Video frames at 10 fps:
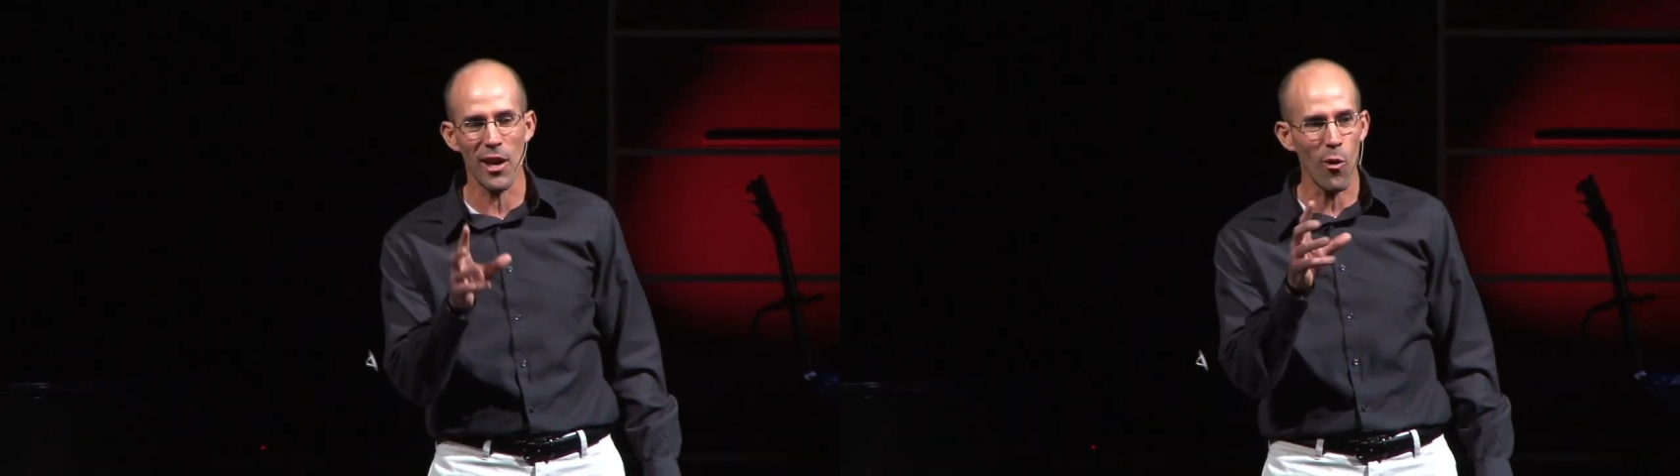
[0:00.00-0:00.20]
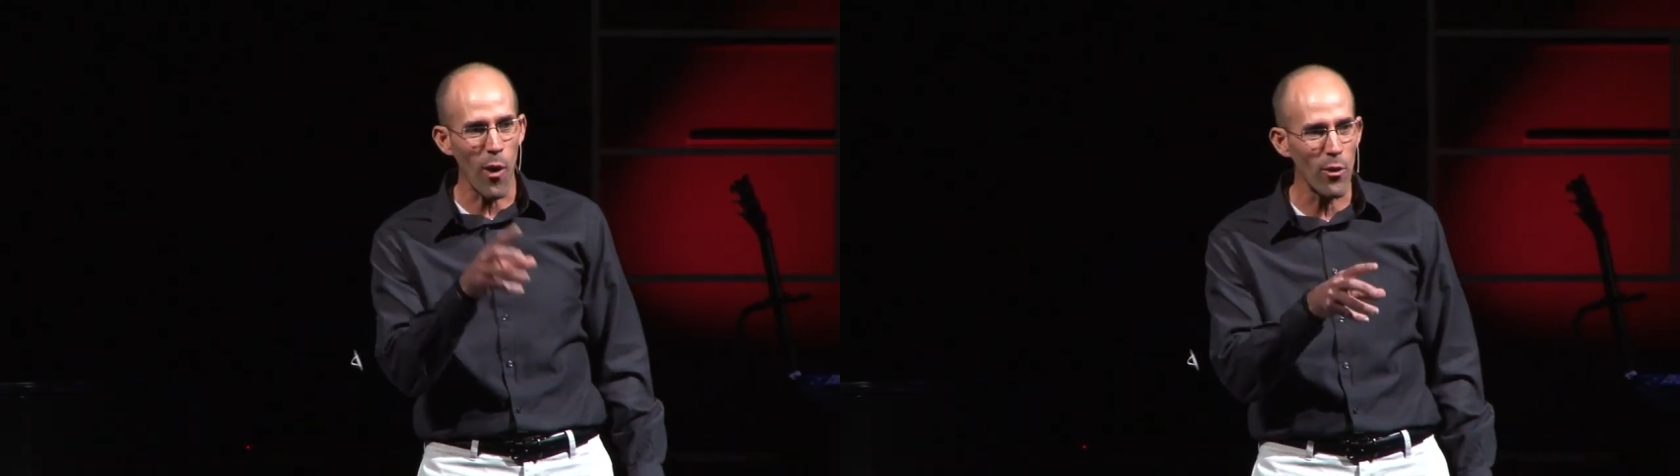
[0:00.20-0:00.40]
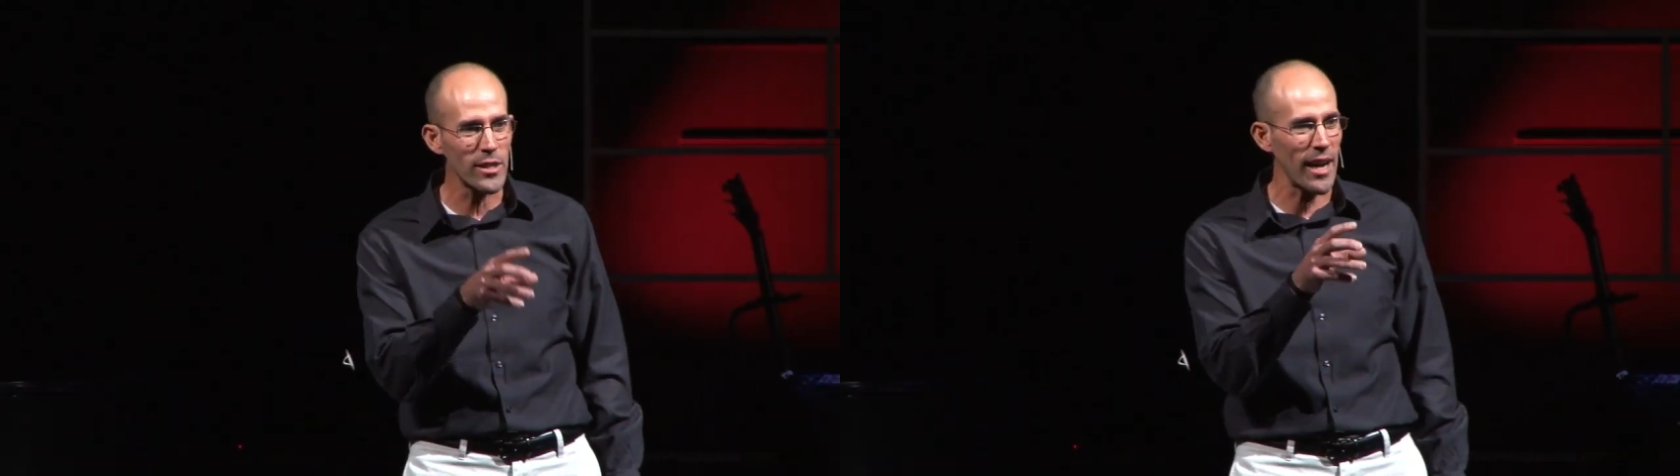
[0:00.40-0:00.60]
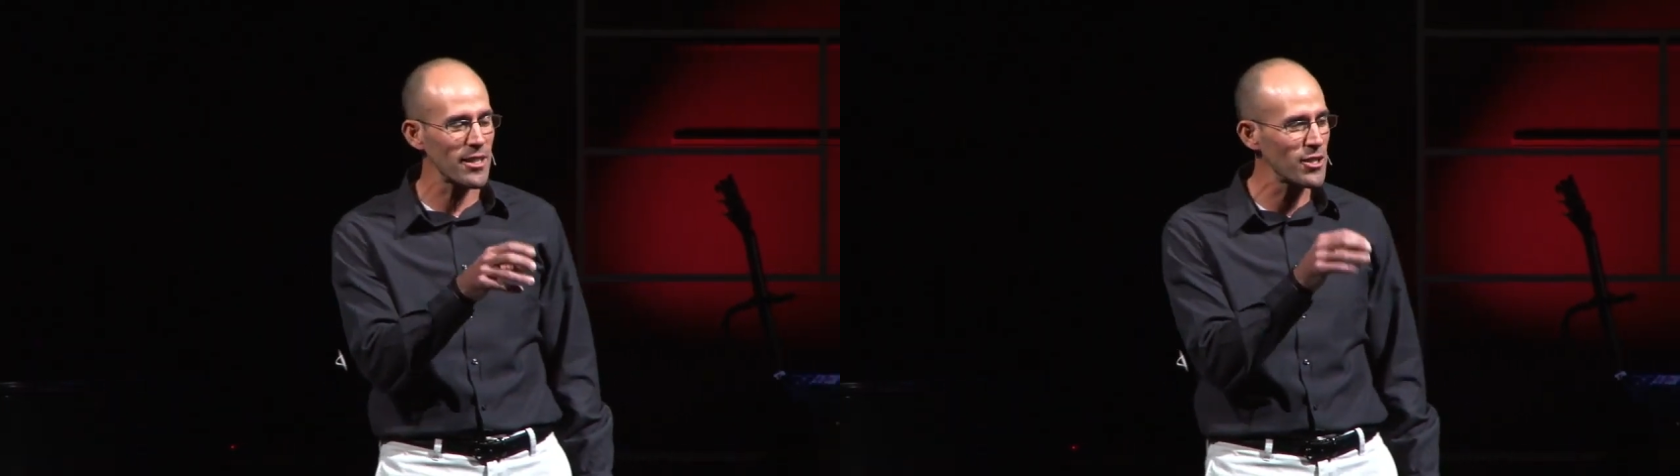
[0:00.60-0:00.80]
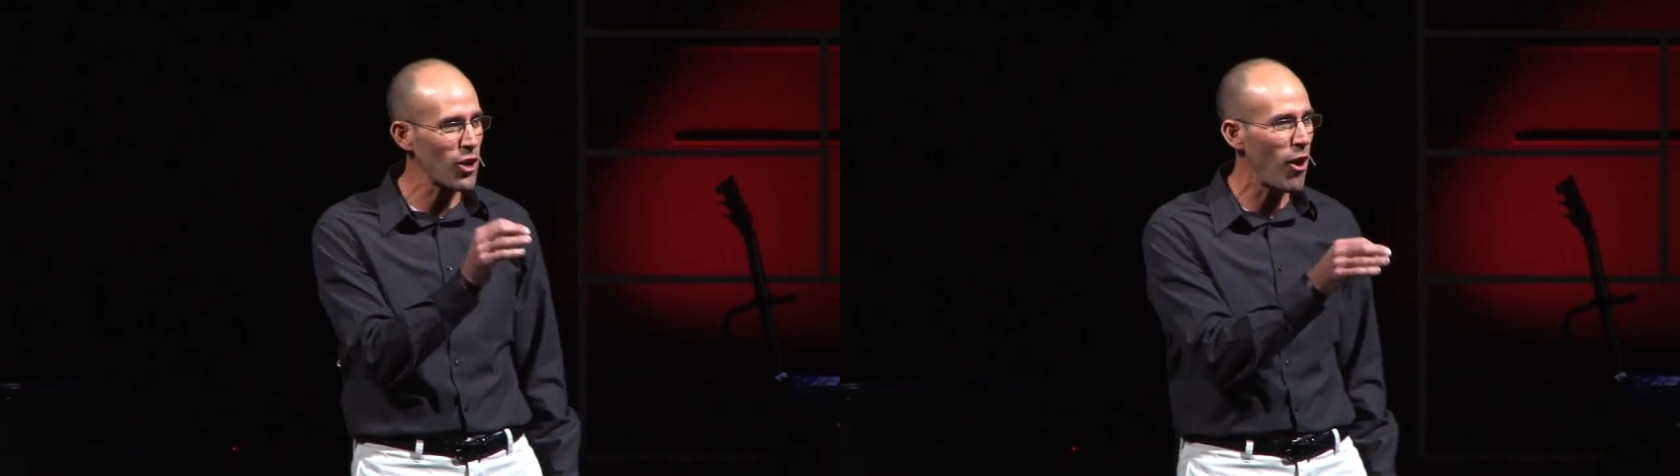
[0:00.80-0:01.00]
quotes out of
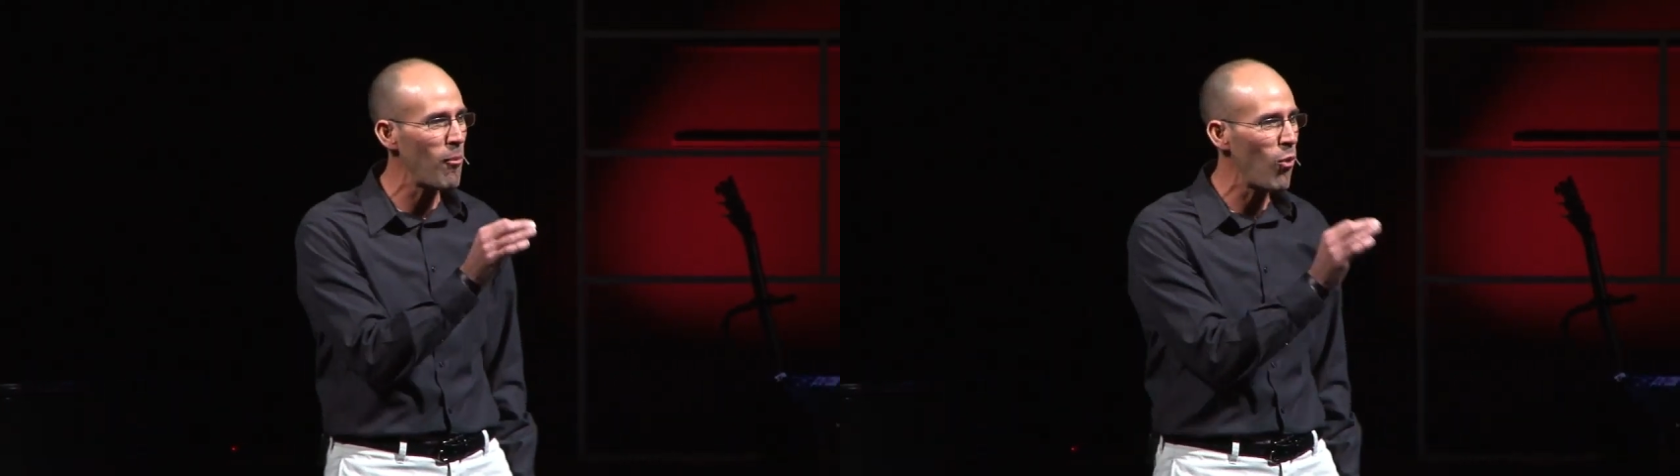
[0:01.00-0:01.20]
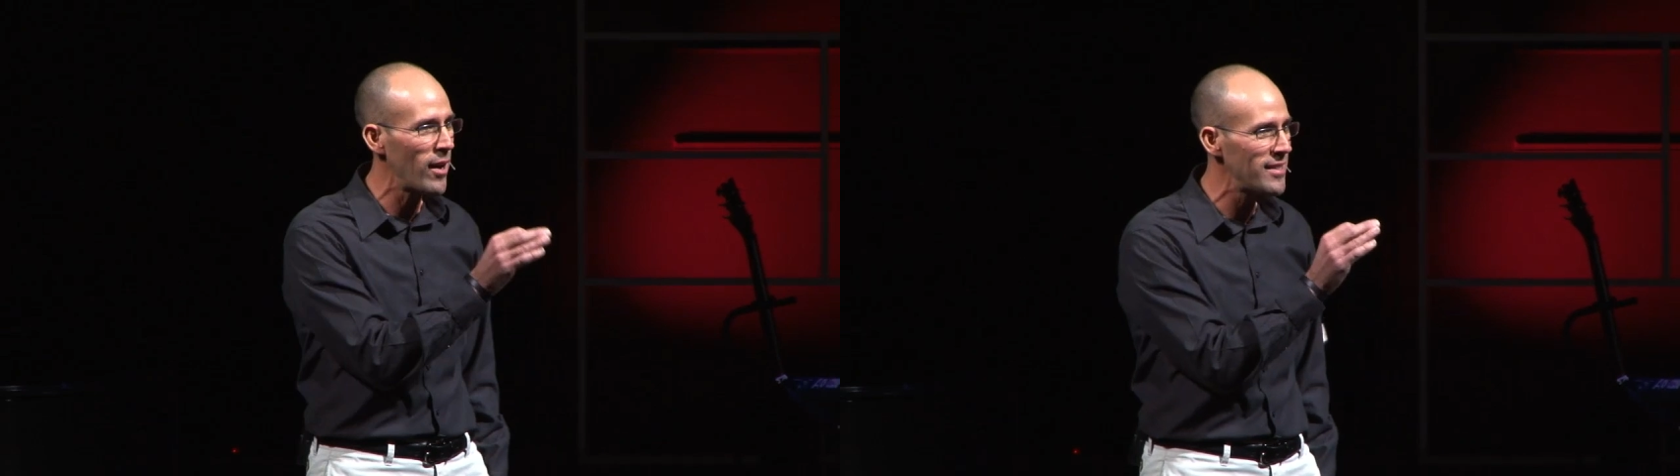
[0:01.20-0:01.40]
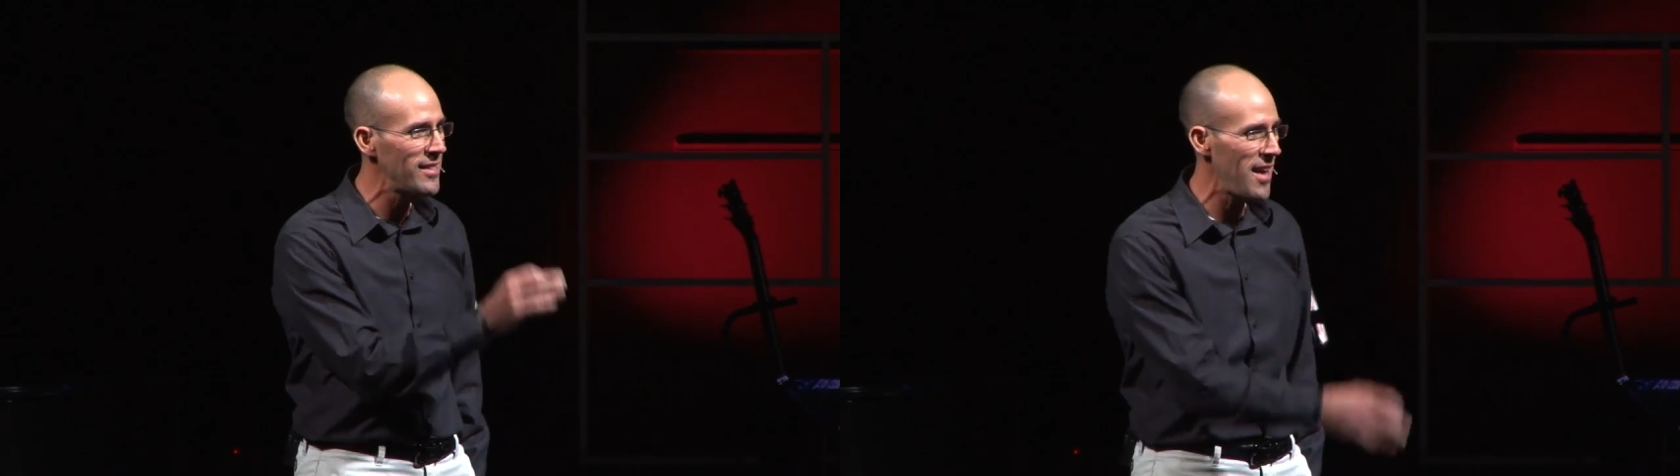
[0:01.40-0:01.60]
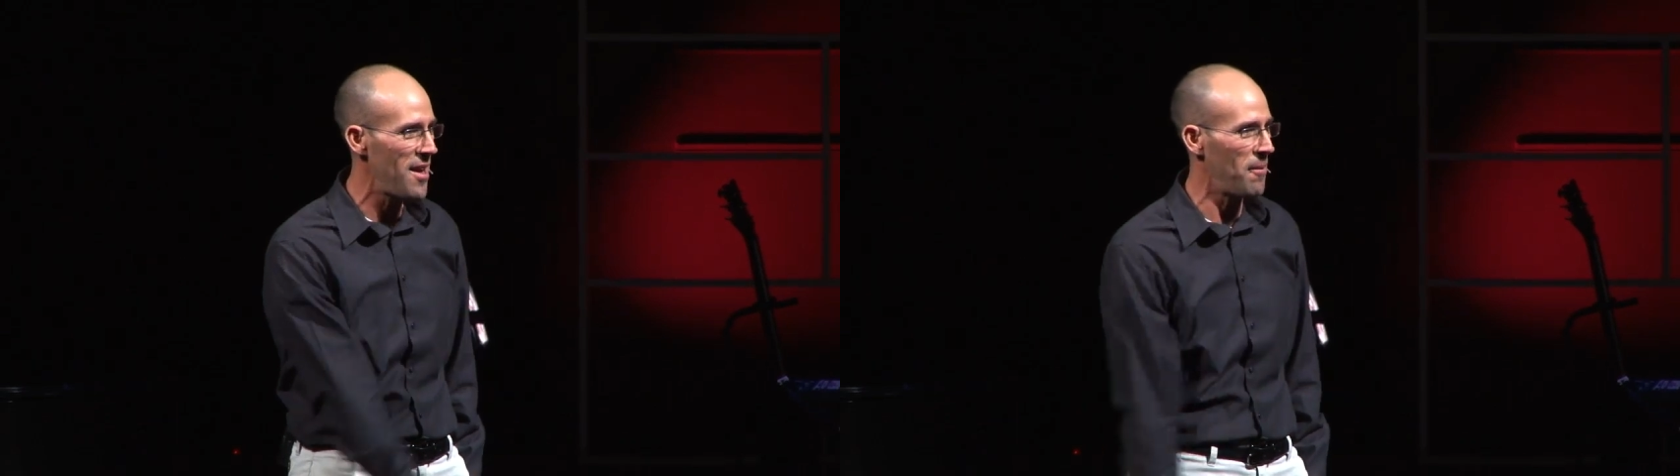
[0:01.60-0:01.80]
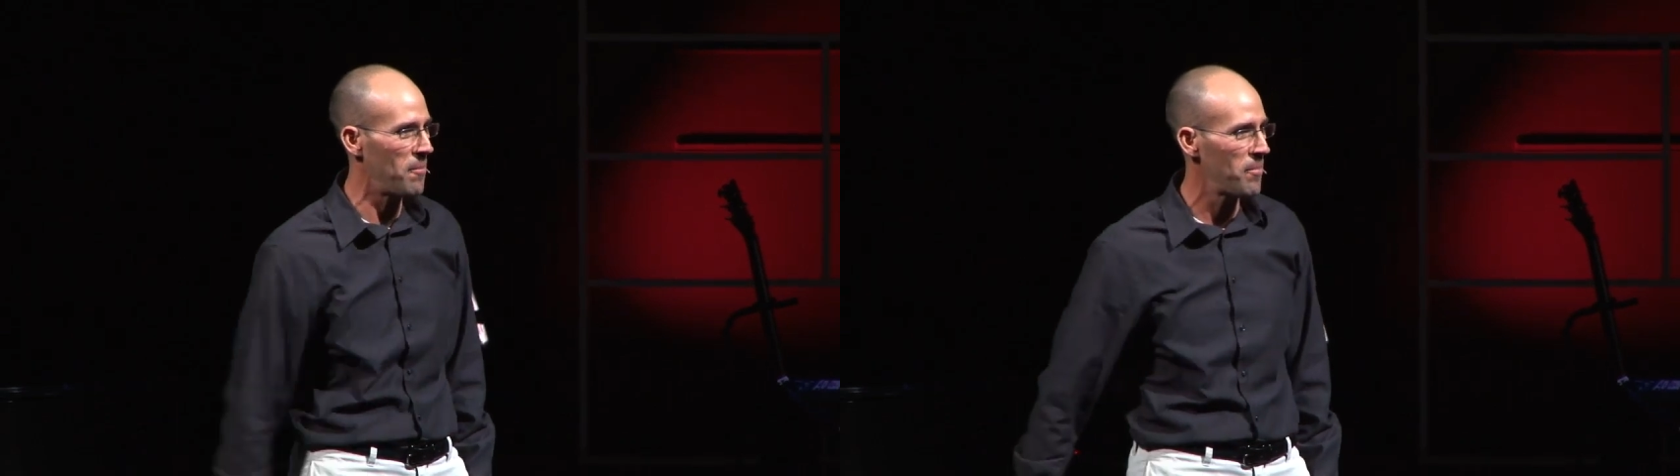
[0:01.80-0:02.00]
Psalm 110.